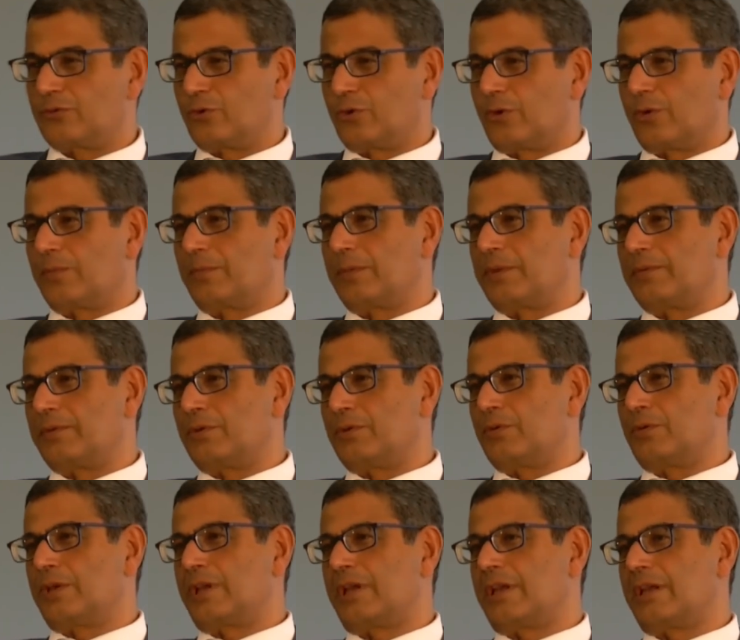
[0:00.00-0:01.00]
you know, the
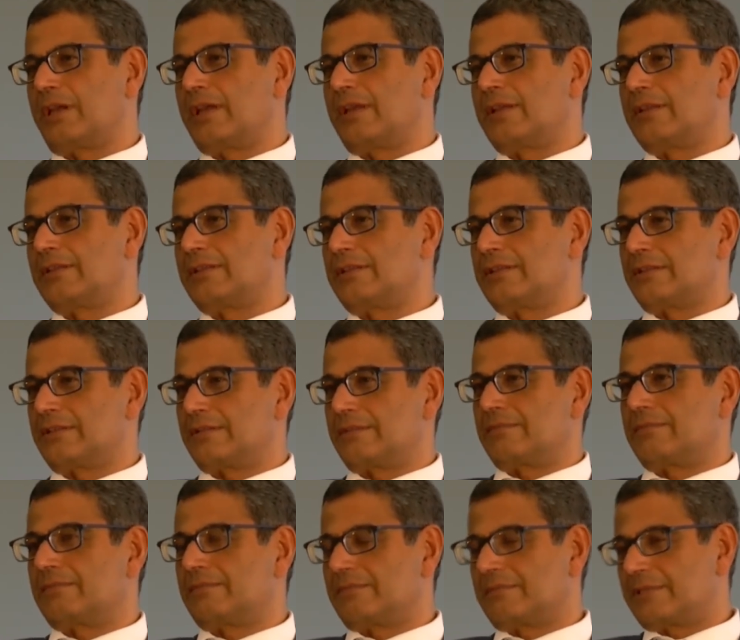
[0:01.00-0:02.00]
UK is
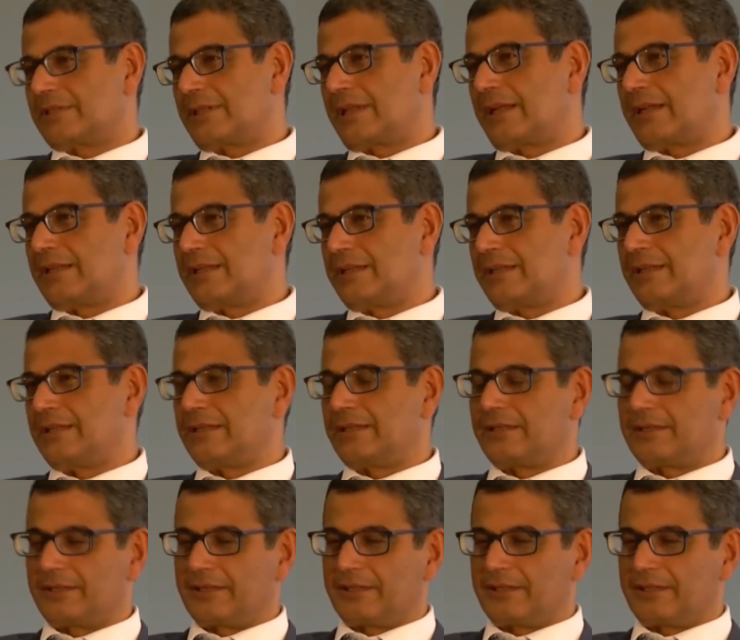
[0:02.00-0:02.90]
slightly